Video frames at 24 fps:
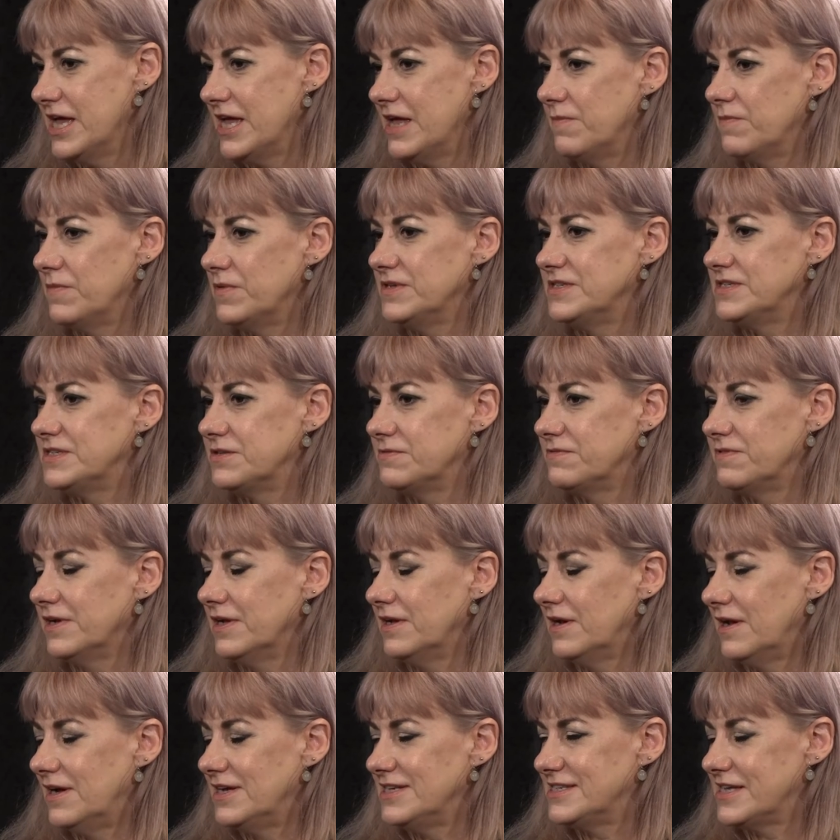It was the
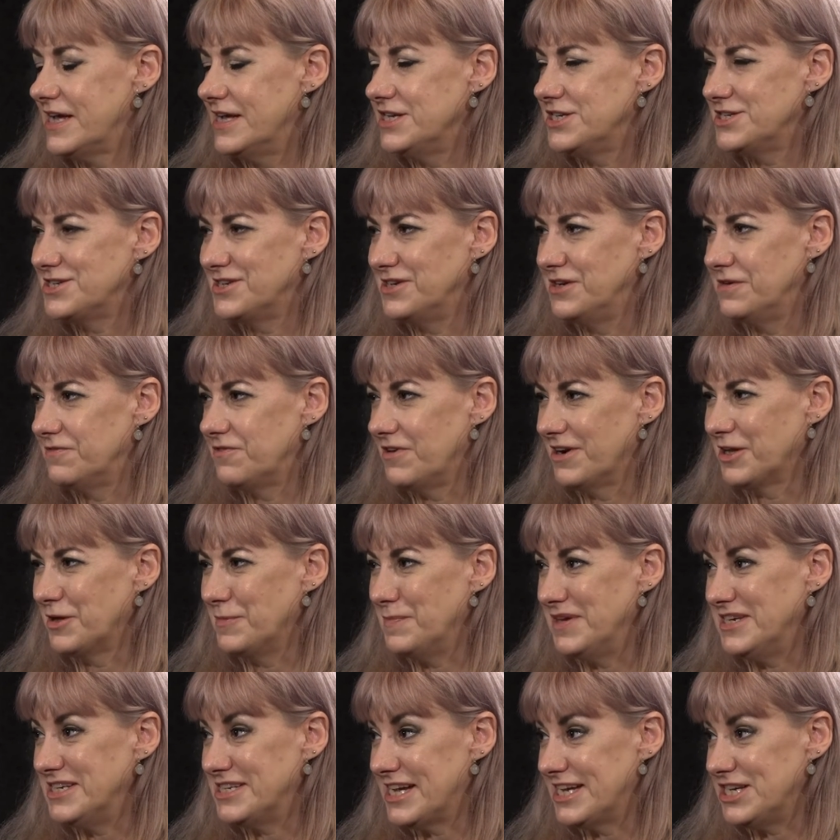realisation of
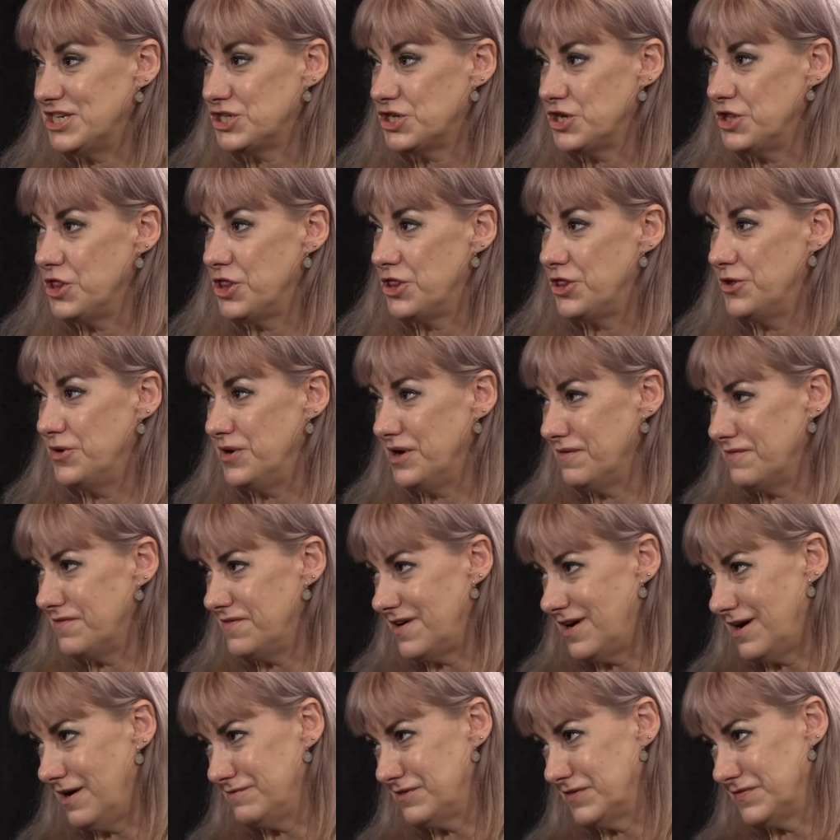Recommendation
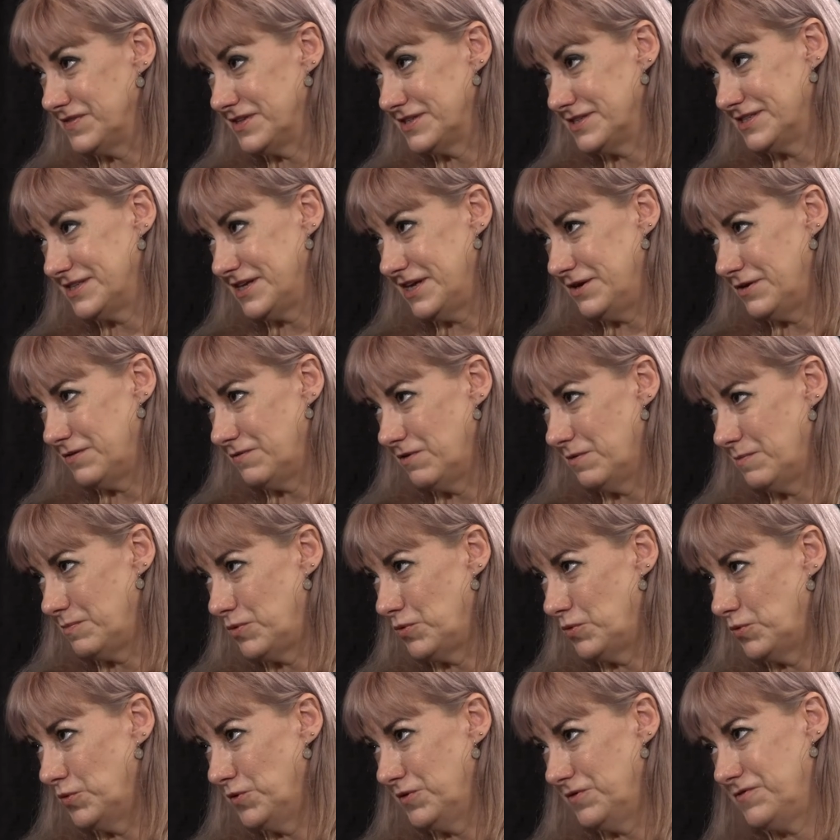35 of the Senate
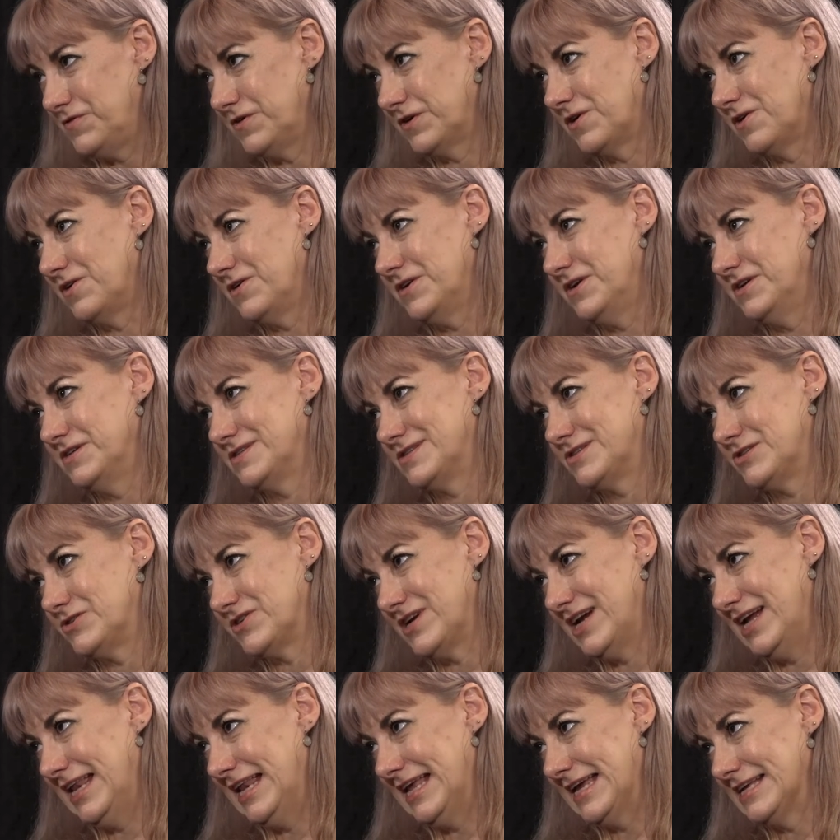report, Forgotten
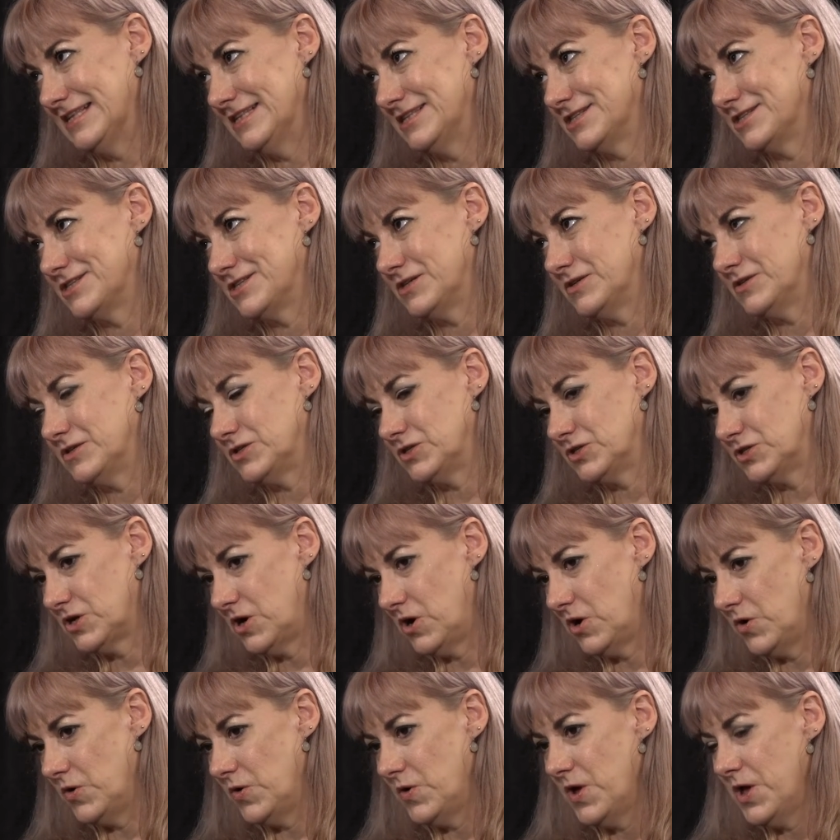Australians.
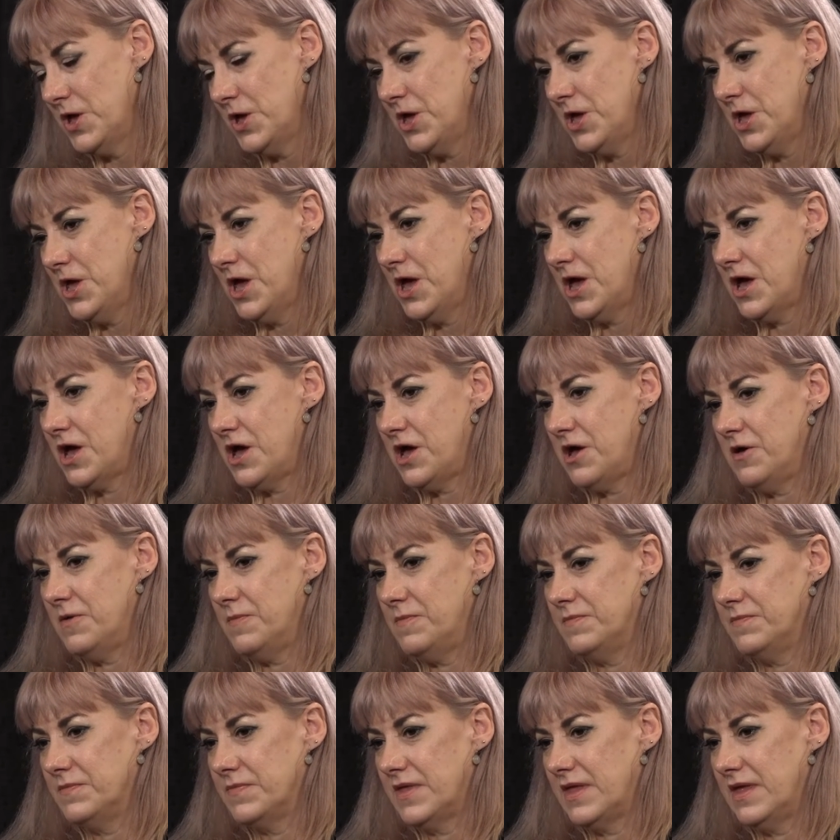So
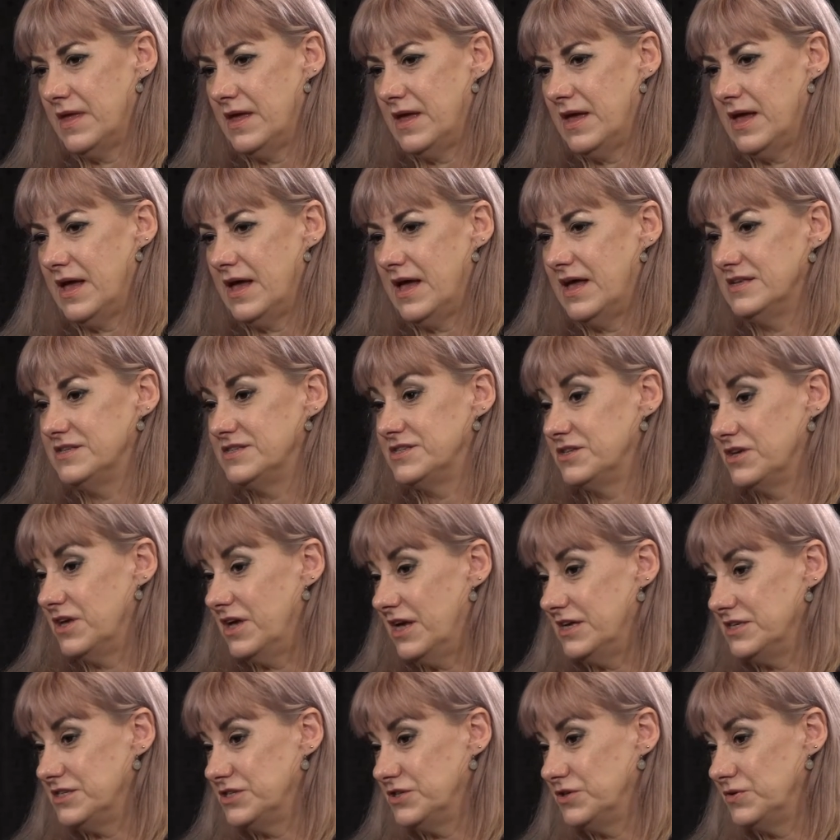um, as,
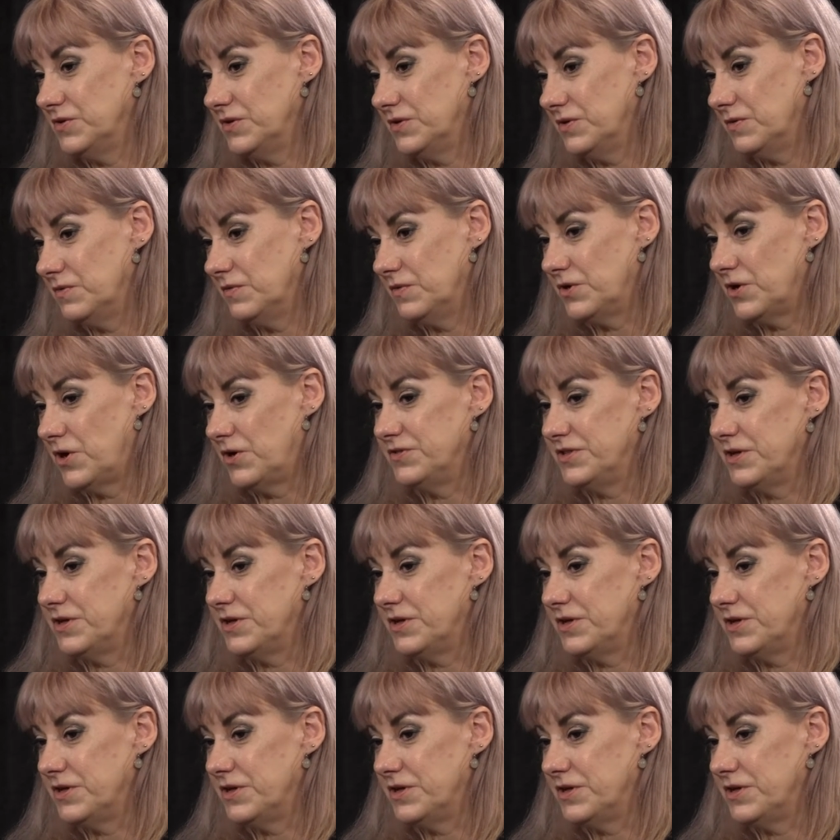as you know,